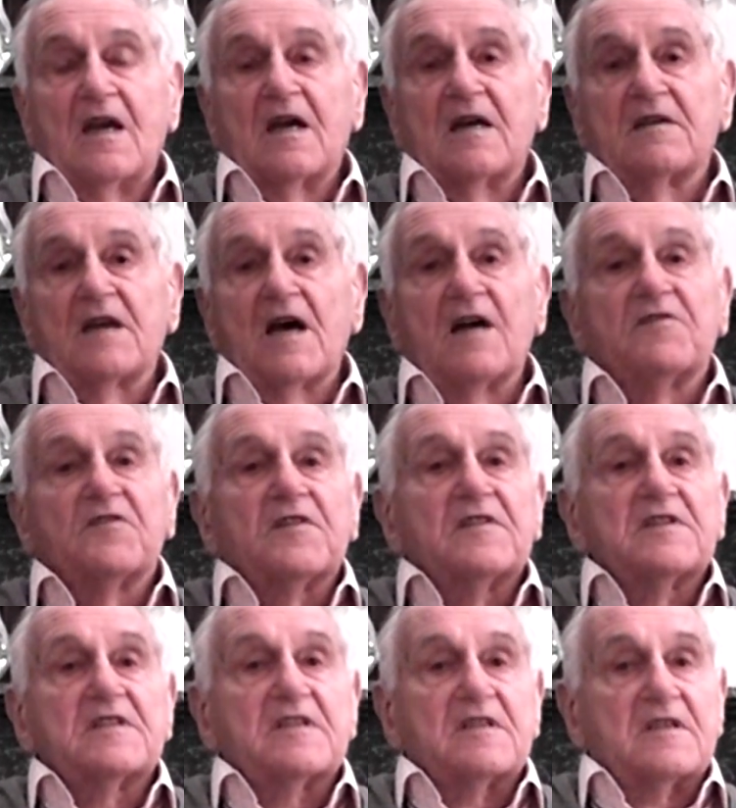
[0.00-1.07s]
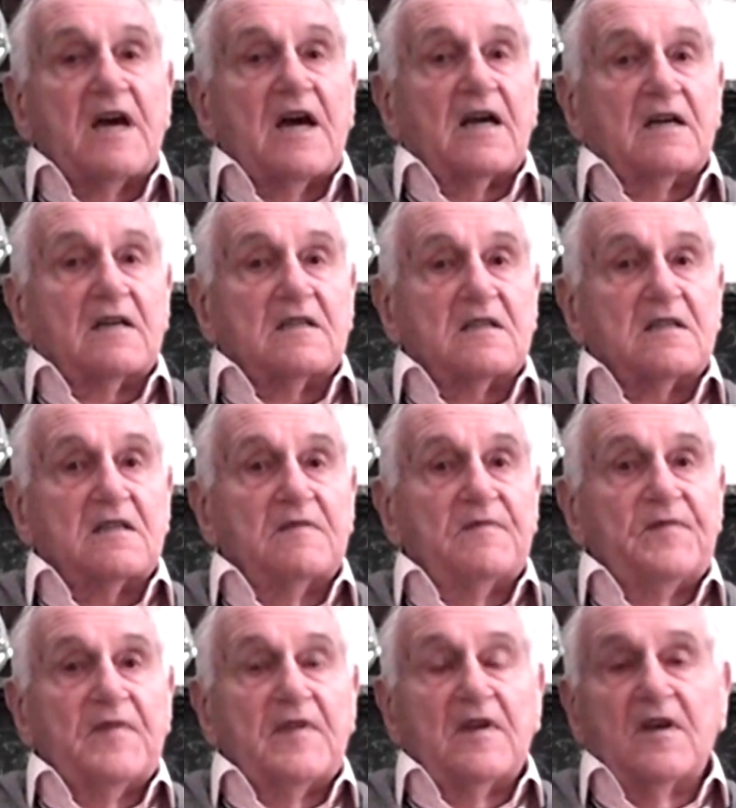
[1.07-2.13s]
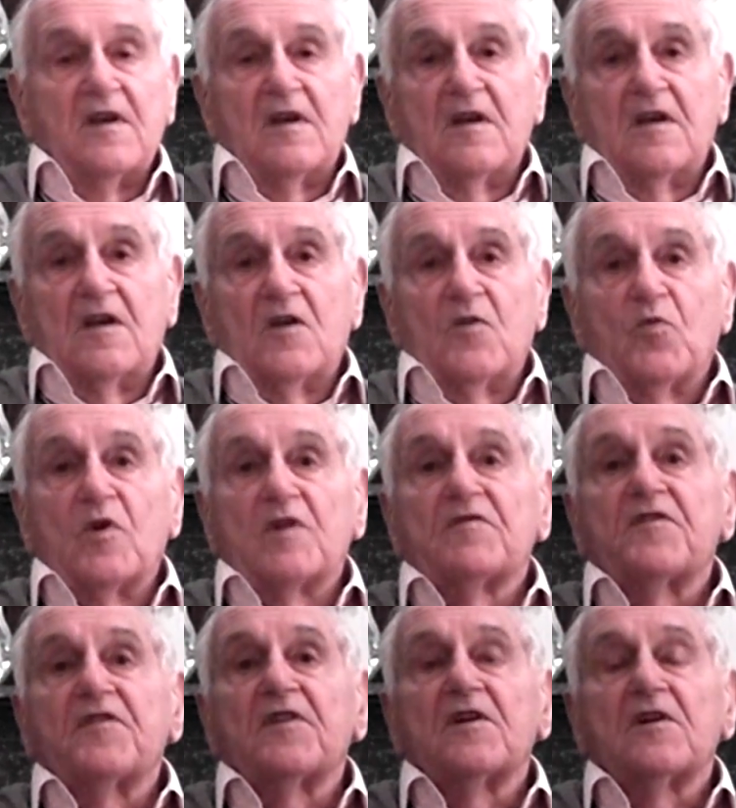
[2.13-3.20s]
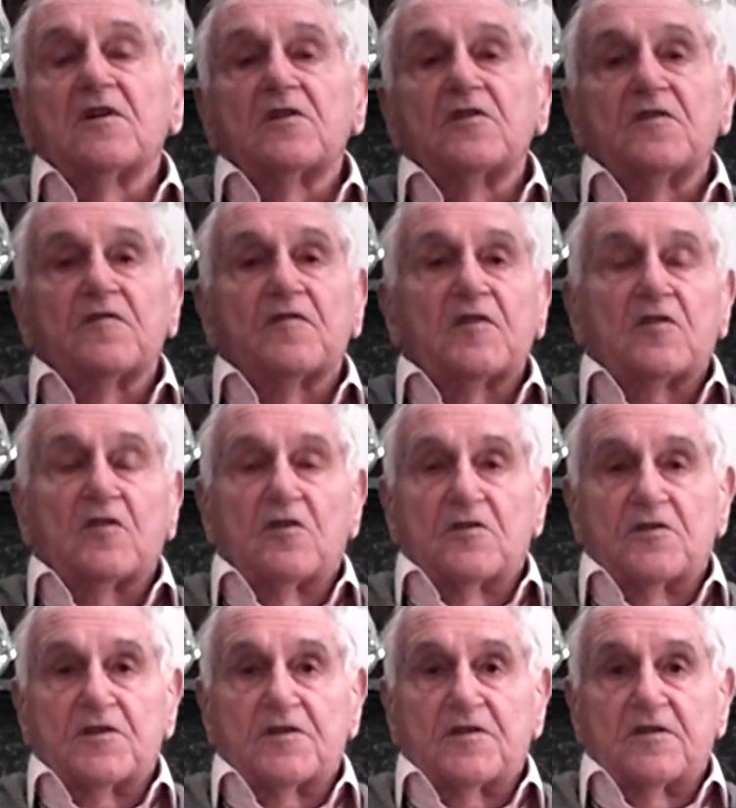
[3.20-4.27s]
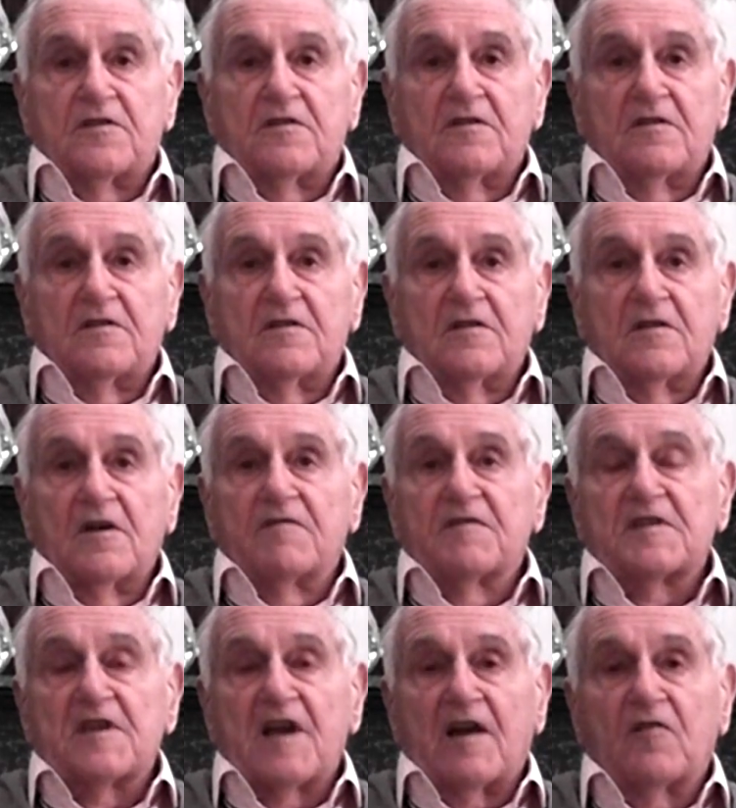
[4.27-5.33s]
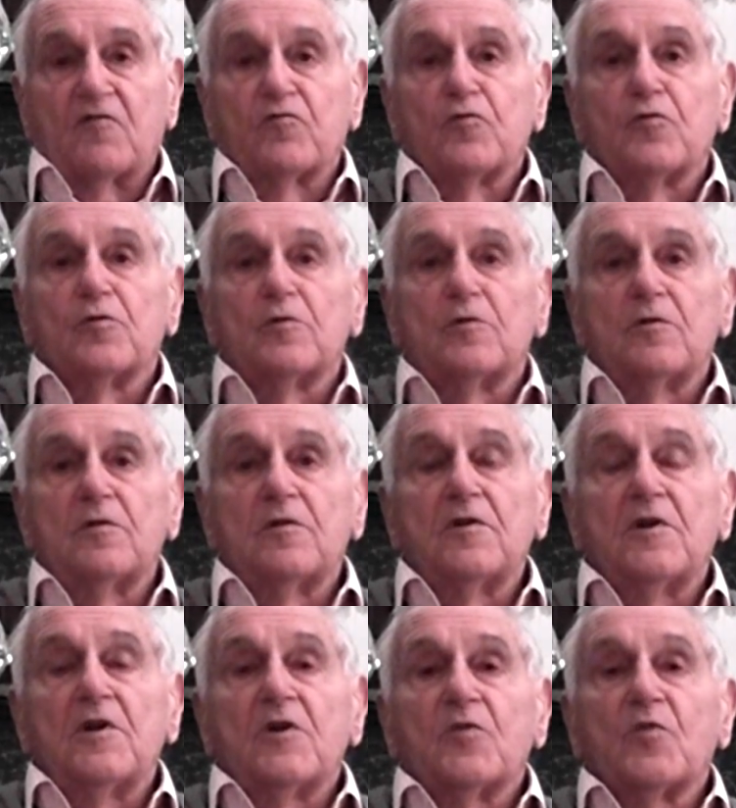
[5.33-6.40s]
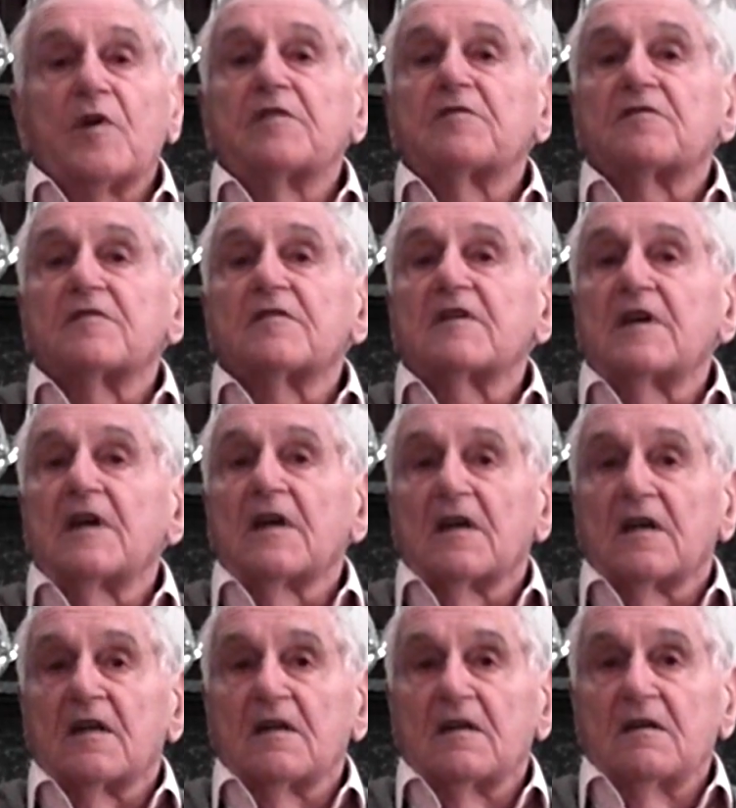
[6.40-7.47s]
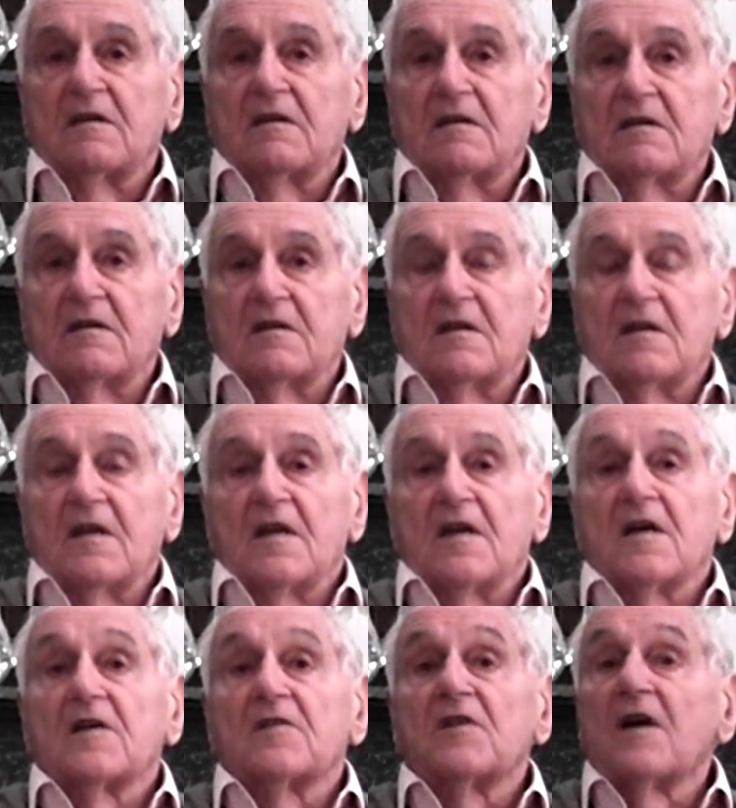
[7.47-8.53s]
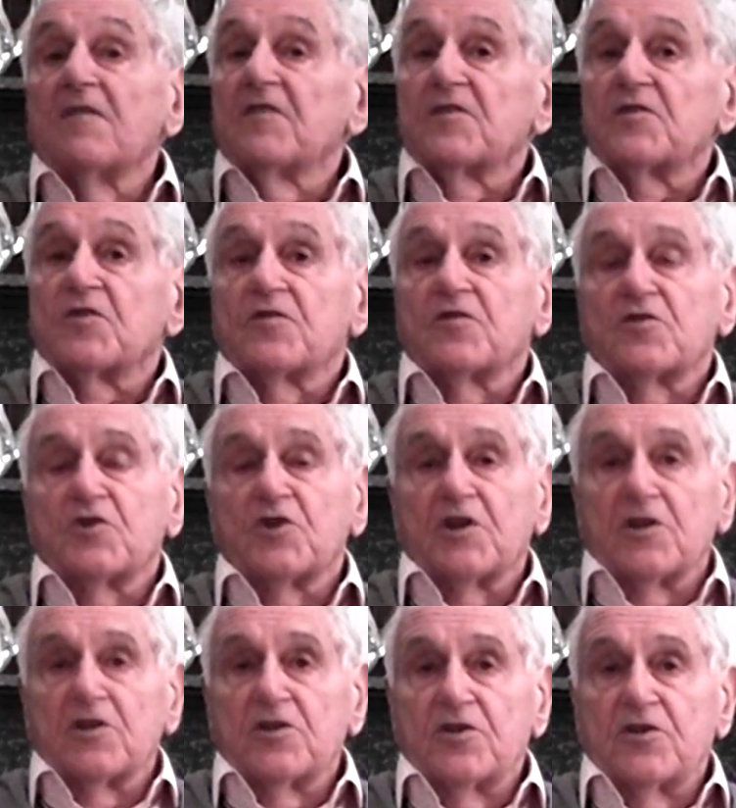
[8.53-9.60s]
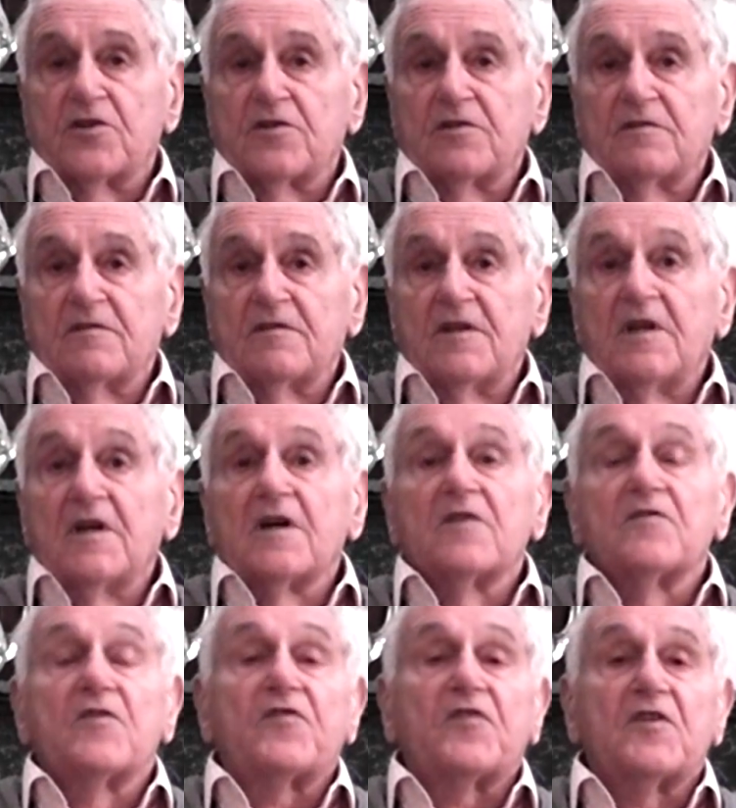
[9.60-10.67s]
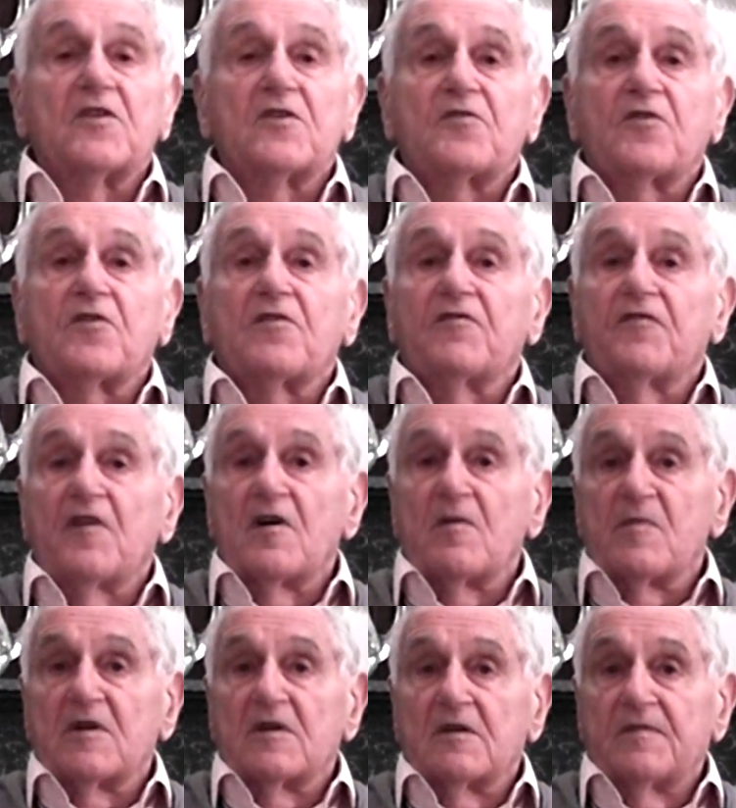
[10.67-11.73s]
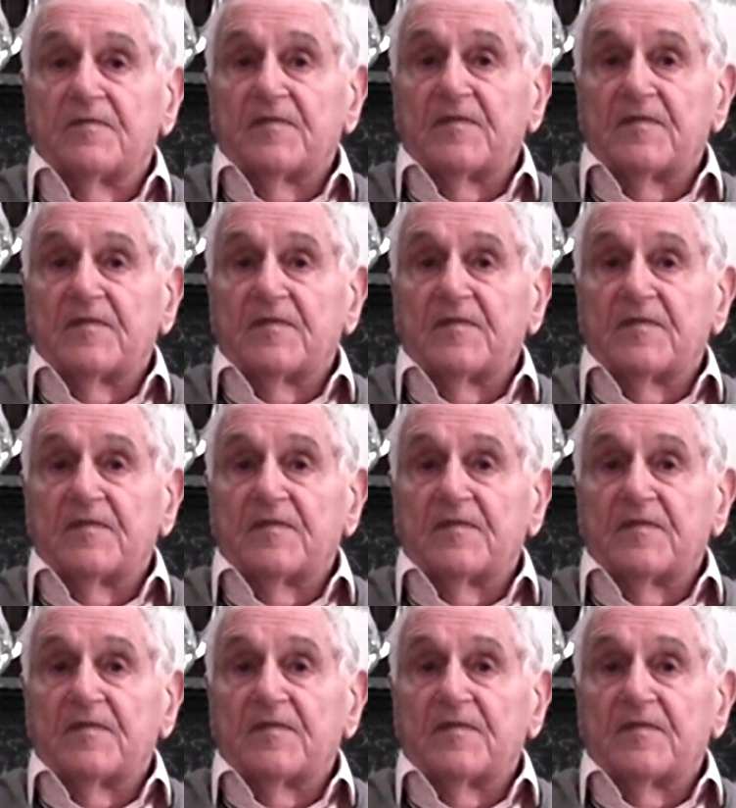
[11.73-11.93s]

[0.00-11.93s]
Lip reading: And under this tax, 1/3 of the cost of a sack of wool went to the king, another to the church, and the third to the farmer.